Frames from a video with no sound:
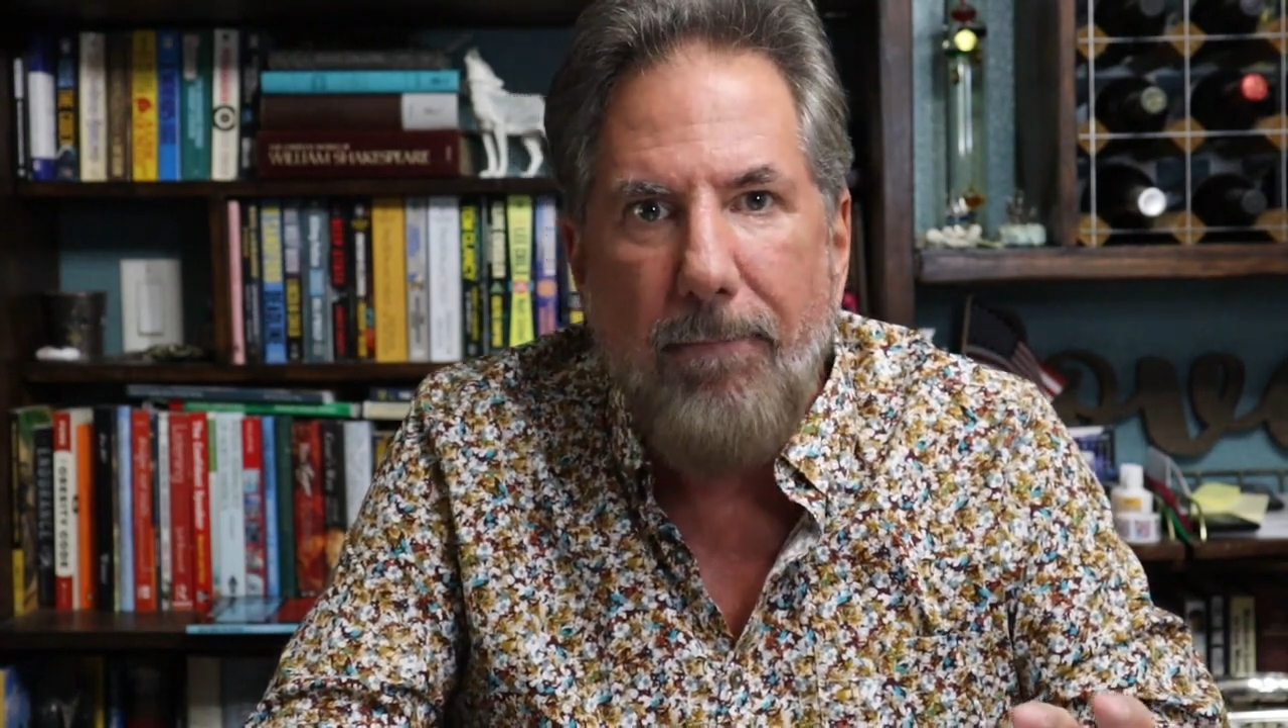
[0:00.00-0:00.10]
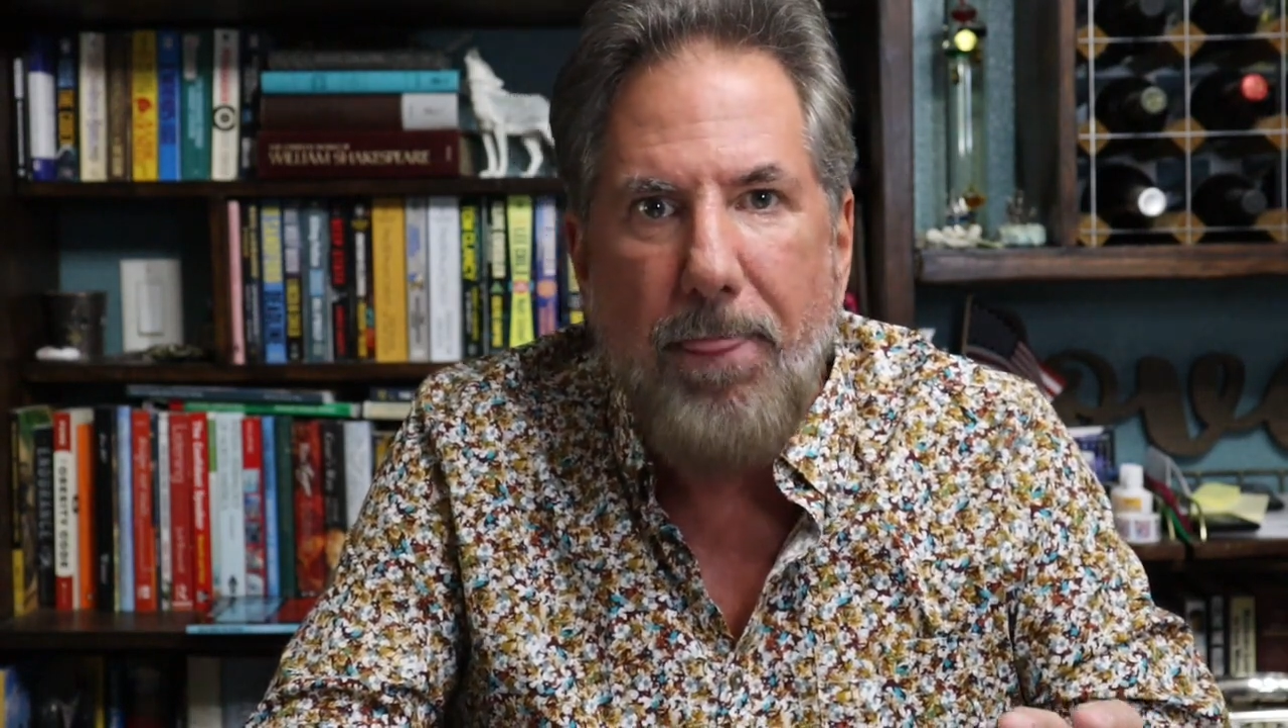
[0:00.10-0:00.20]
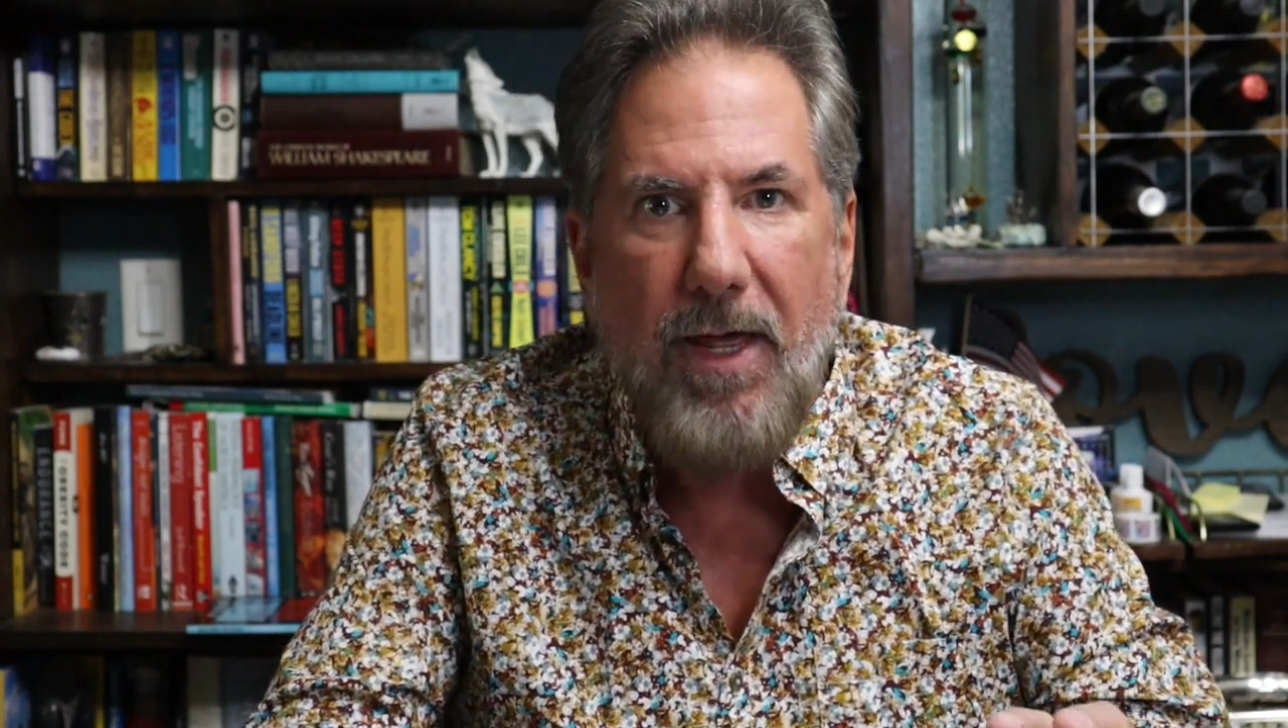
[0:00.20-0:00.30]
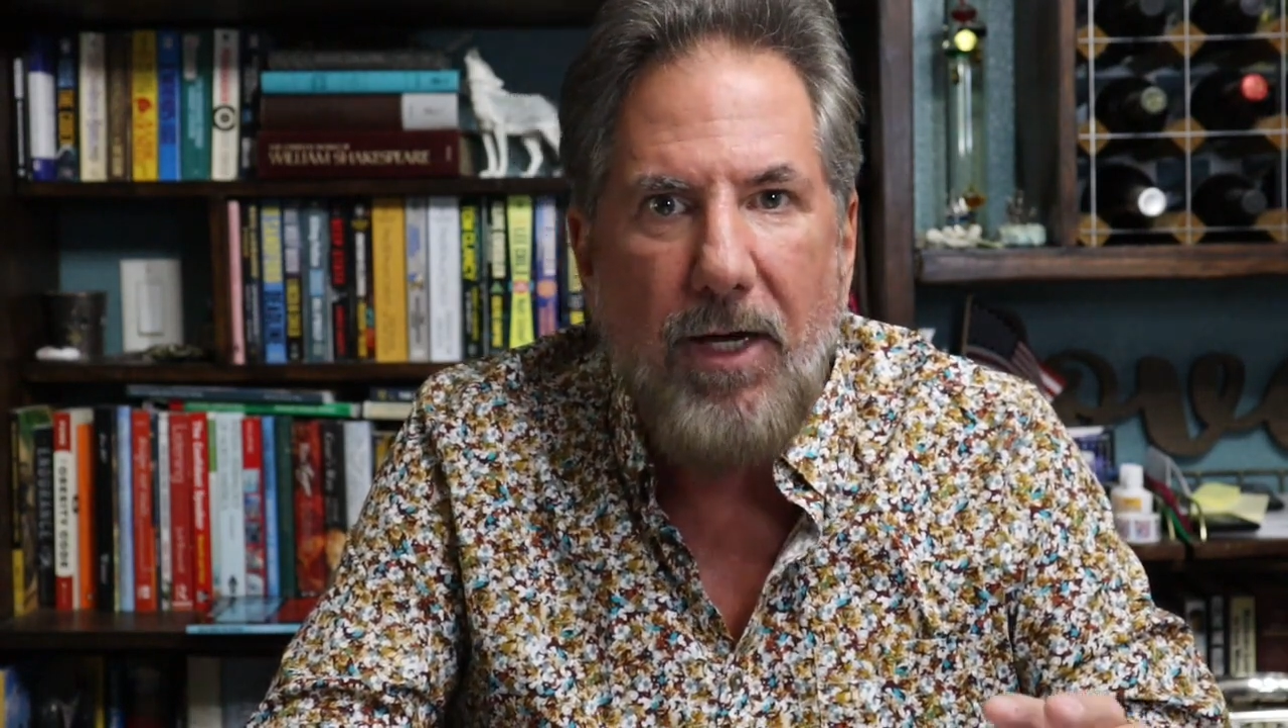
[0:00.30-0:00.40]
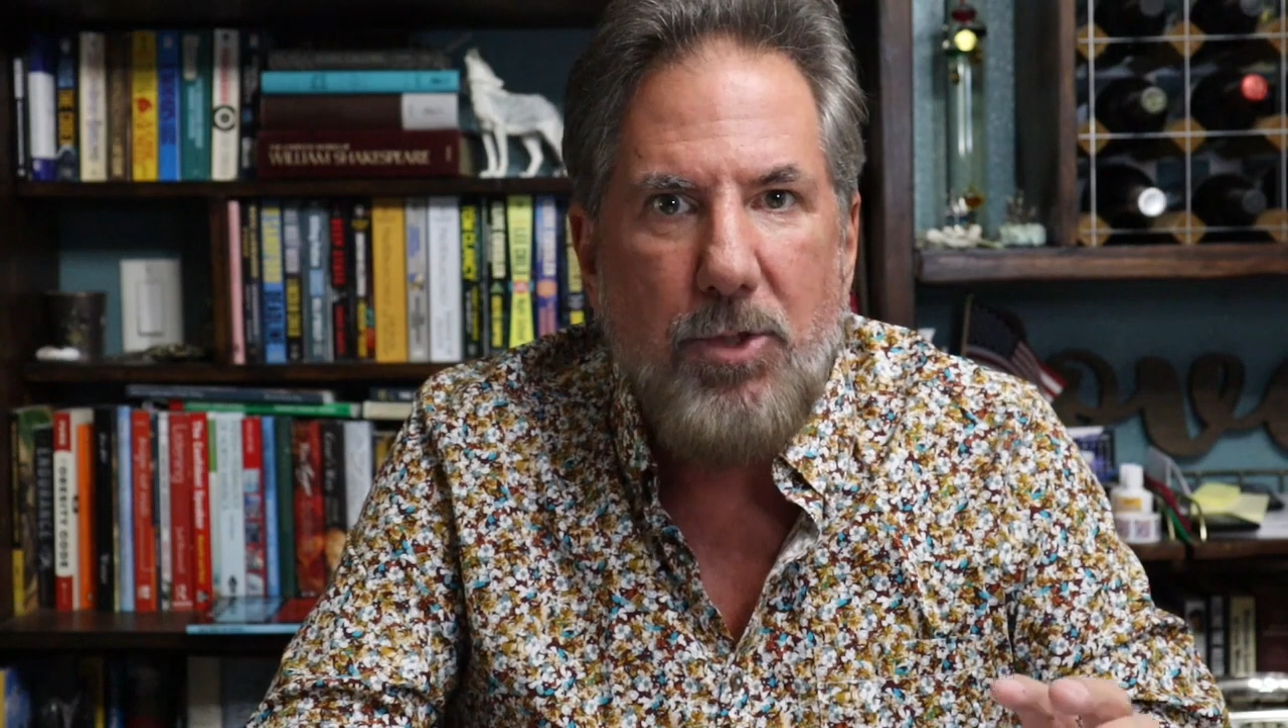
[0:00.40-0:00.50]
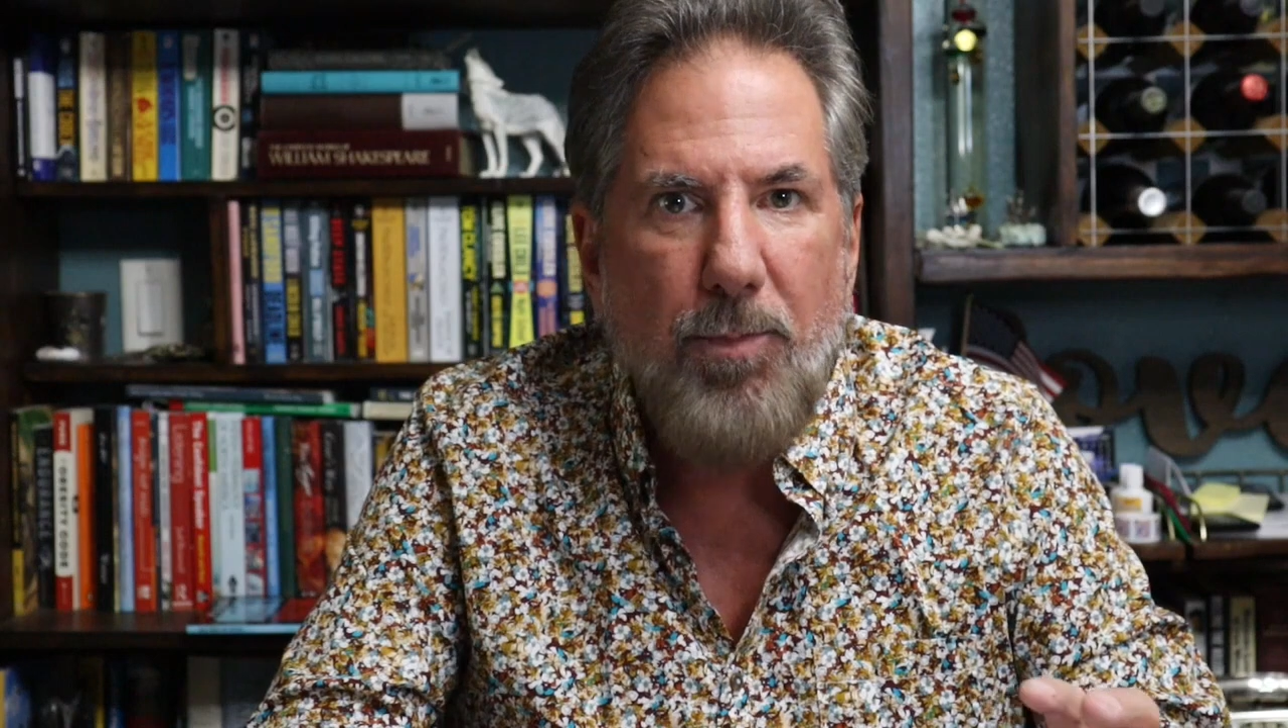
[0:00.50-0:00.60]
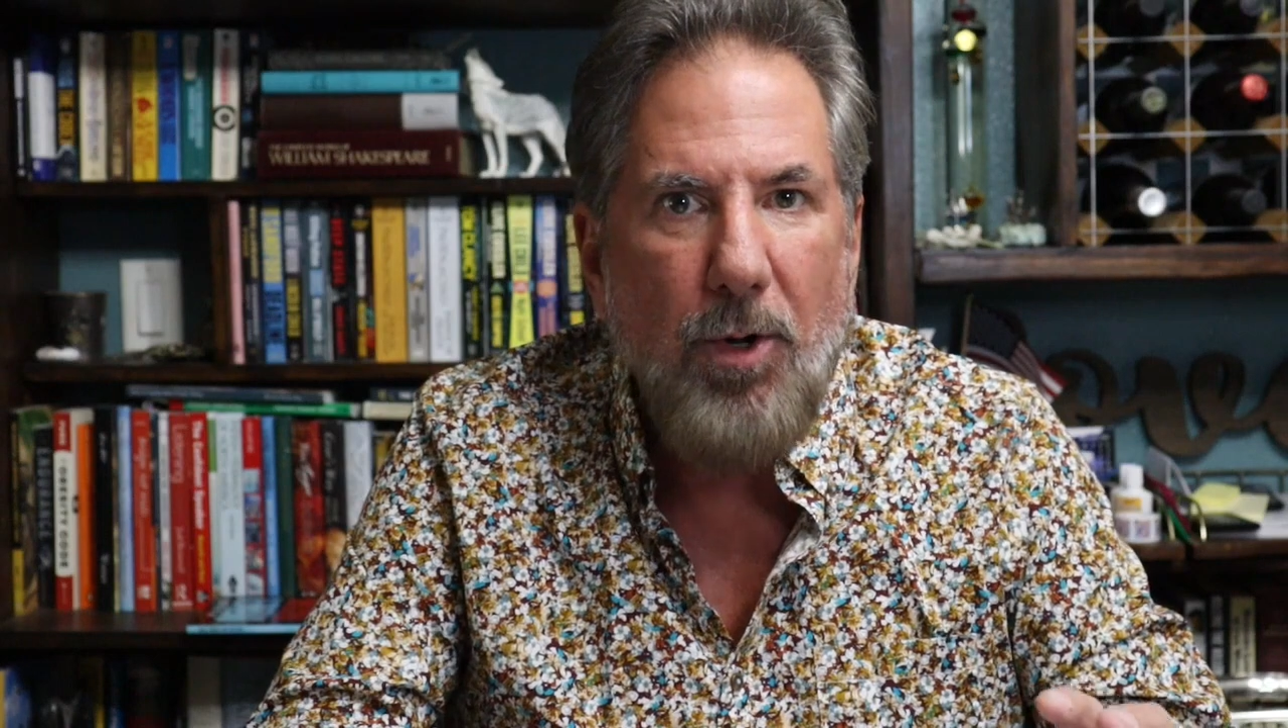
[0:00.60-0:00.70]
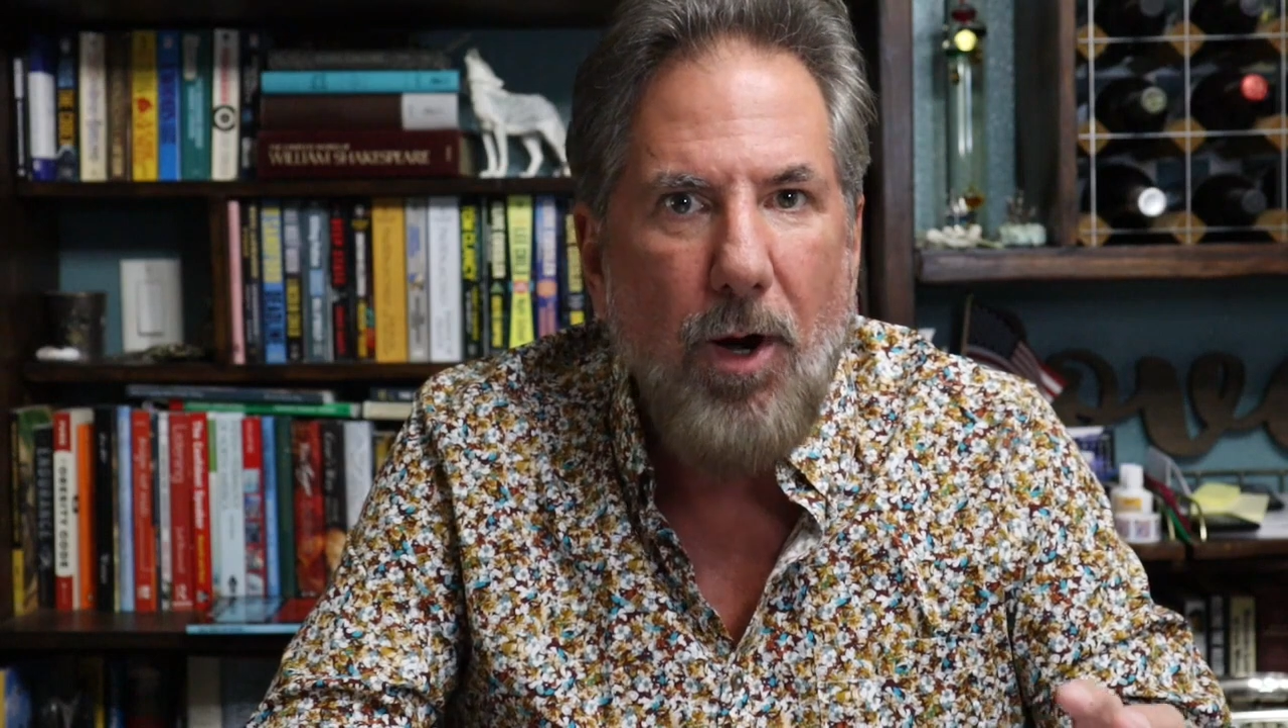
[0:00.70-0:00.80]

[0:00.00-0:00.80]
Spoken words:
that is put